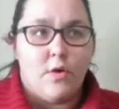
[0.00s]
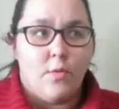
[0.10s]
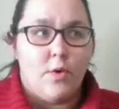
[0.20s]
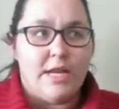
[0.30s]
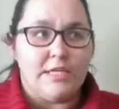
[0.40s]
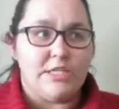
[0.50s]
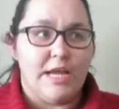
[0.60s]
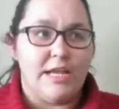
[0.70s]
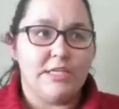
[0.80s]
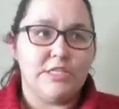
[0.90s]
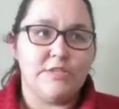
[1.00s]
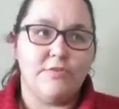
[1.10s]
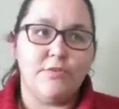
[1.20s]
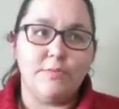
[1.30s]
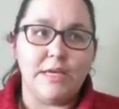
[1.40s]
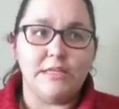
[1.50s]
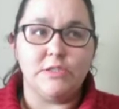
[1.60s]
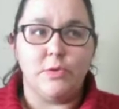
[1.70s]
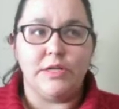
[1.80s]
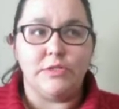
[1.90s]
what has changed for me in
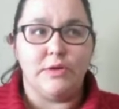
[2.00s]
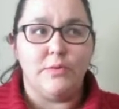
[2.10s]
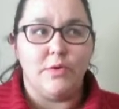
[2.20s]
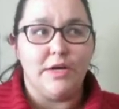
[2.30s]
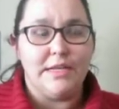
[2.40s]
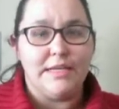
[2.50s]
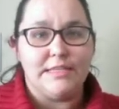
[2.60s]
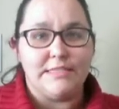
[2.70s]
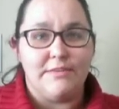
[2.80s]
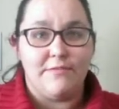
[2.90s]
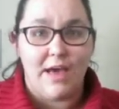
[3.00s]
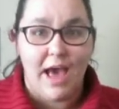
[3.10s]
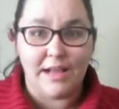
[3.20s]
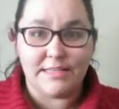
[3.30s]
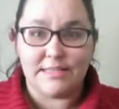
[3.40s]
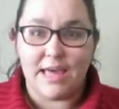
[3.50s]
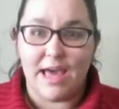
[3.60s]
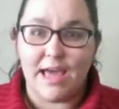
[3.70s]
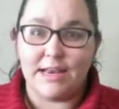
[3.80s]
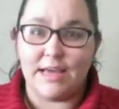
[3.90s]
2021 is the fact
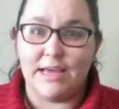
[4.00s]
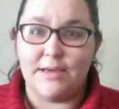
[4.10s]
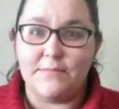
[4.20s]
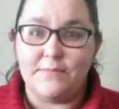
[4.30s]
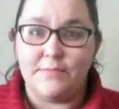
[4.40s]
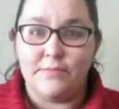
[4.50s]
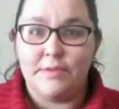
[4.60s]
that